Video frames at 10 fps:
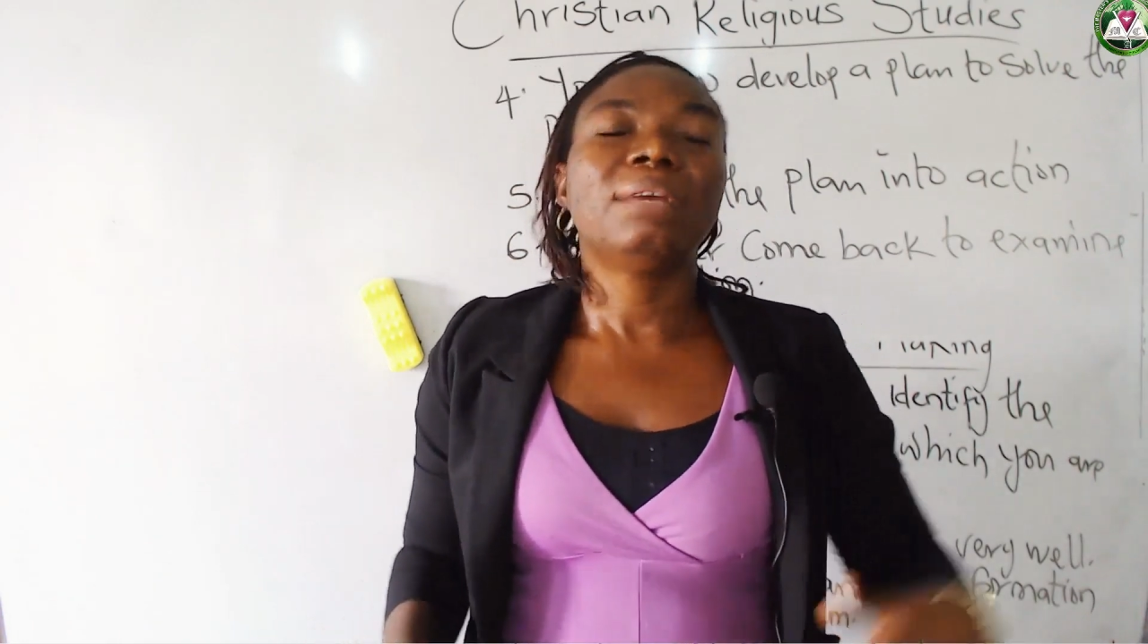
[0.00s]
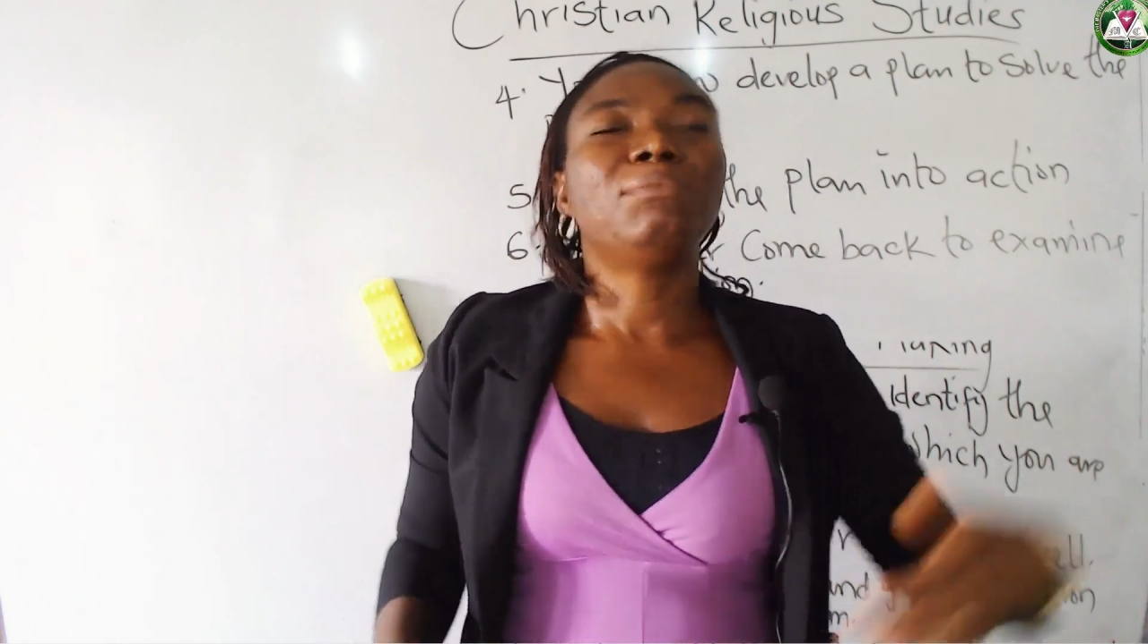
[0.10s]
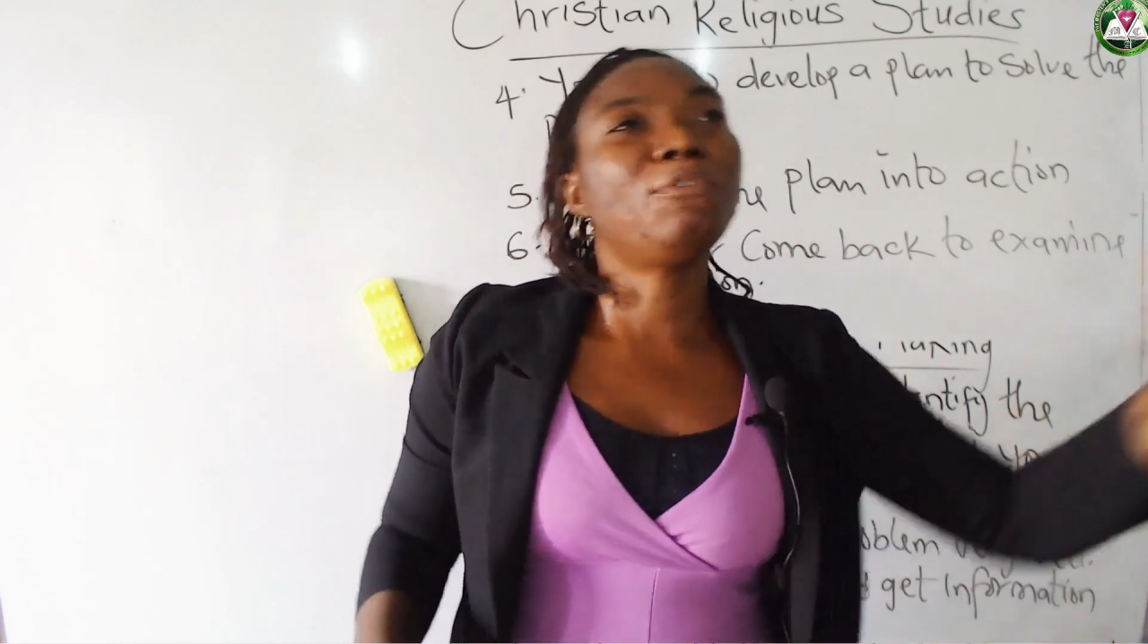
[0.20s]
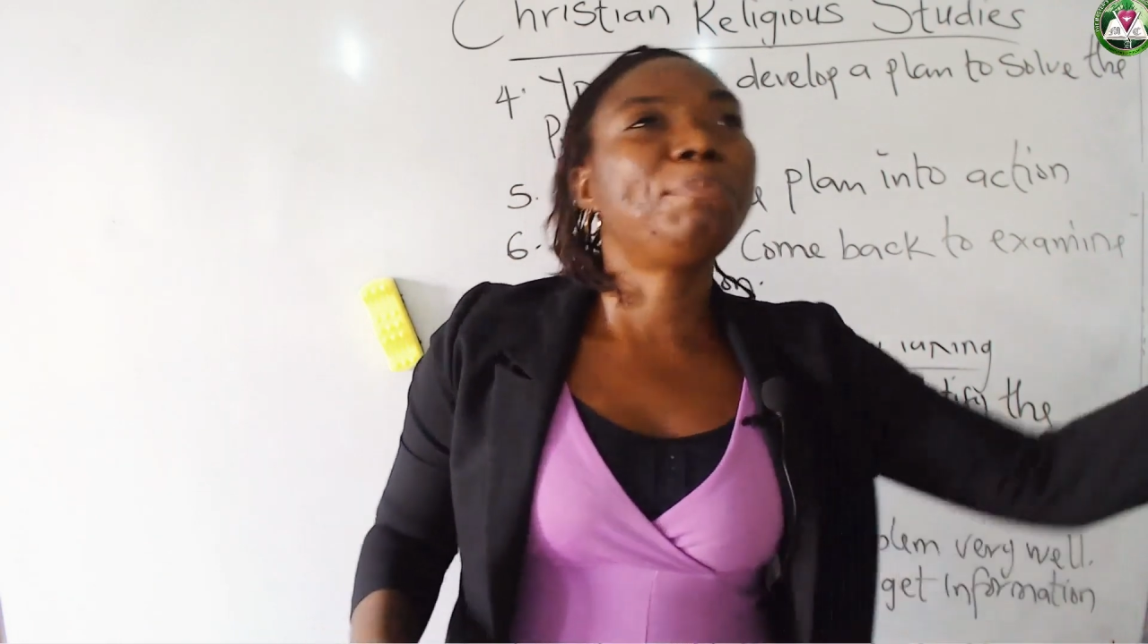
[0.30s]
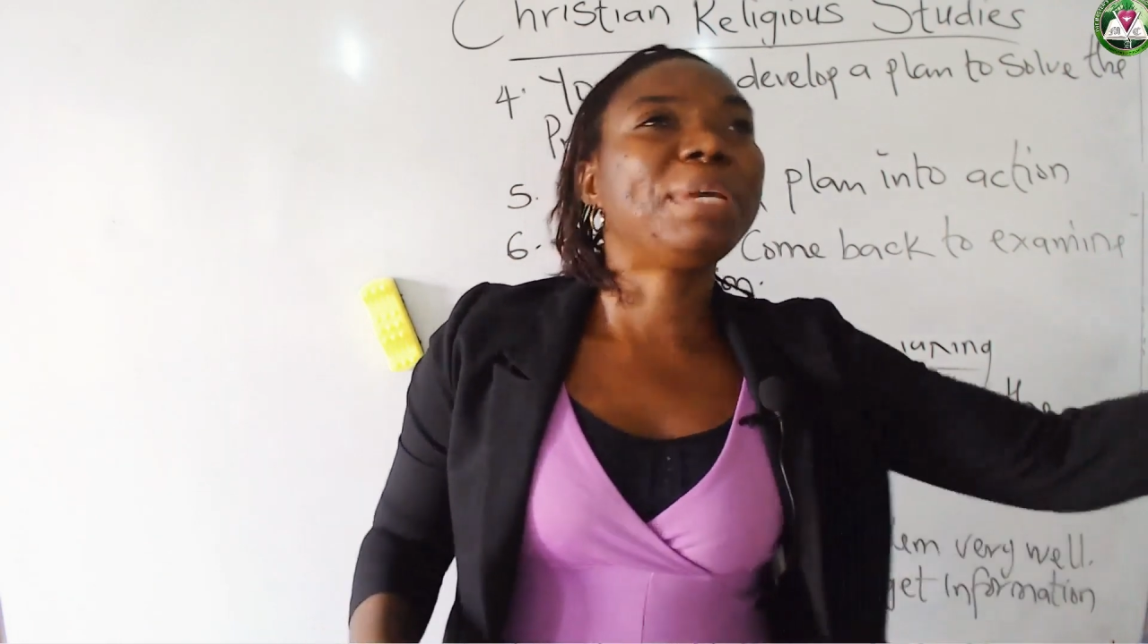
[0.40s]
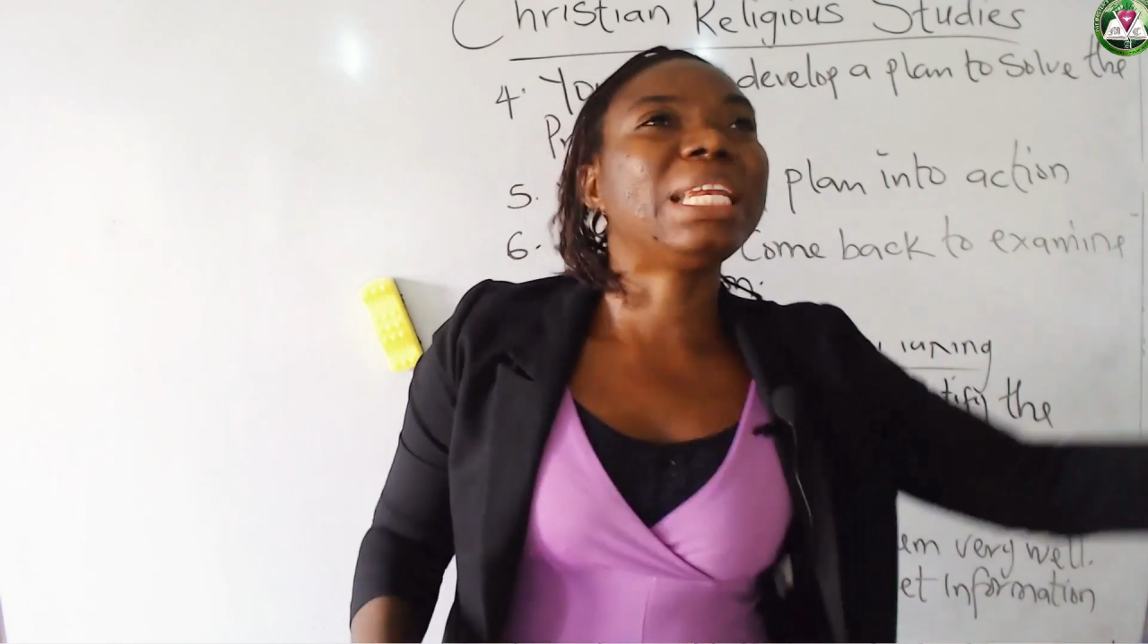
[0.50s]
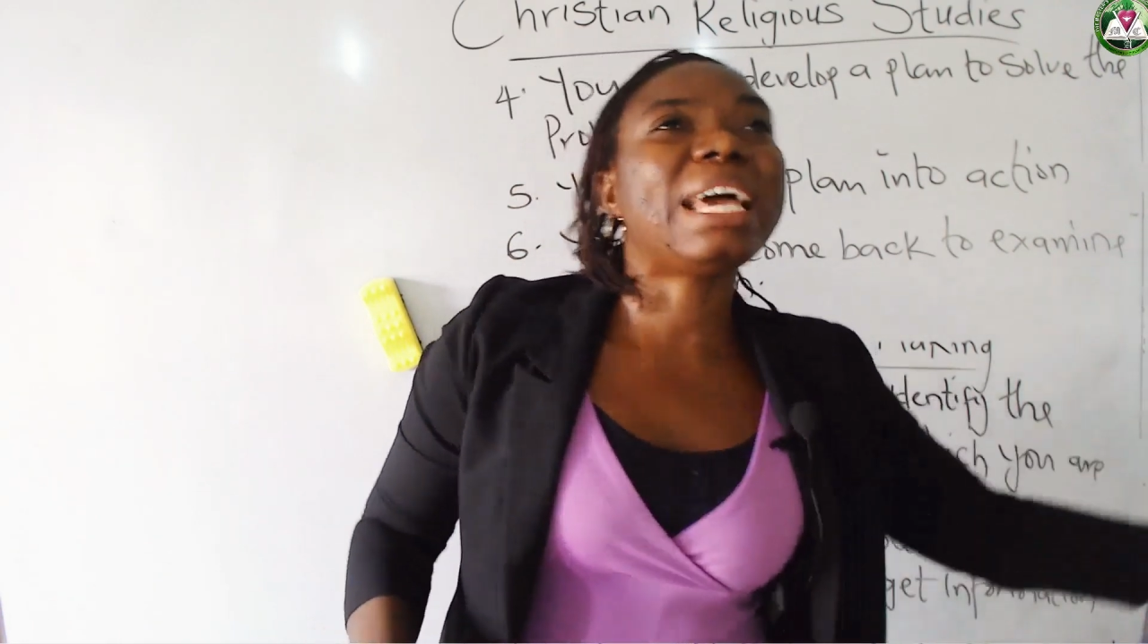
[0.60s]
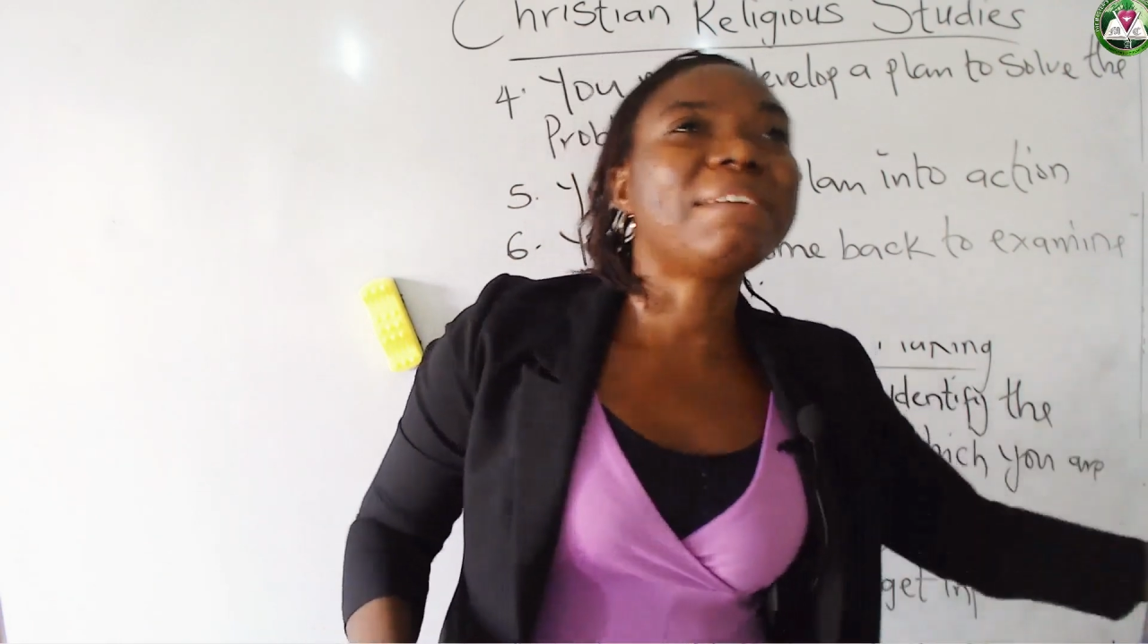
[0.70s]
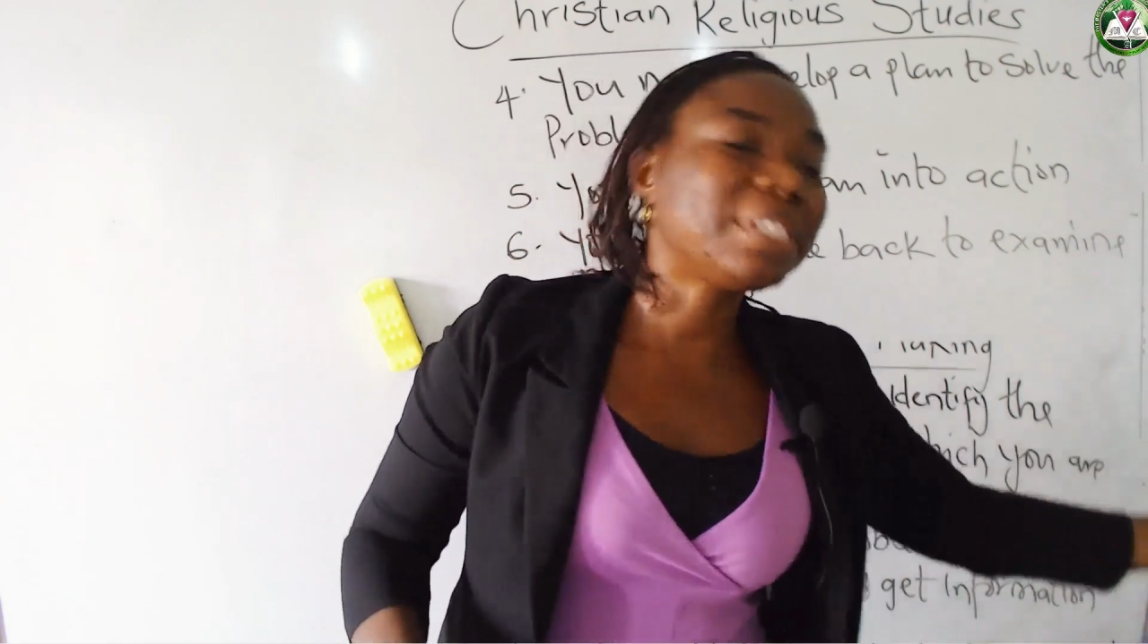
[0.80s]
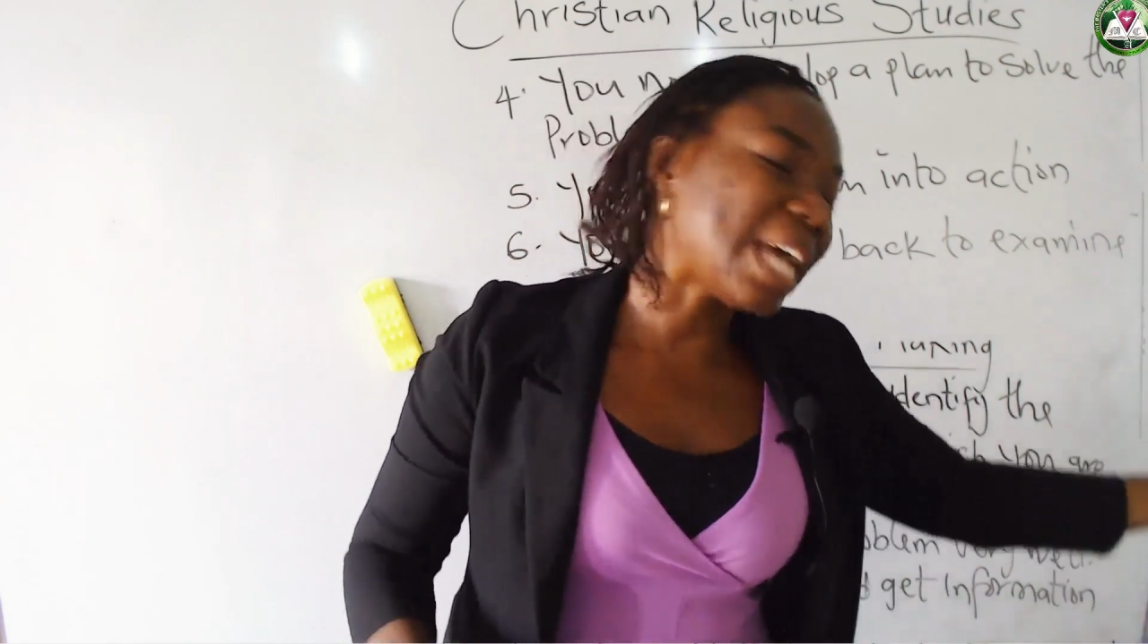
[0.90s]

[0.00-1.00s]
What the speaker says: we've been left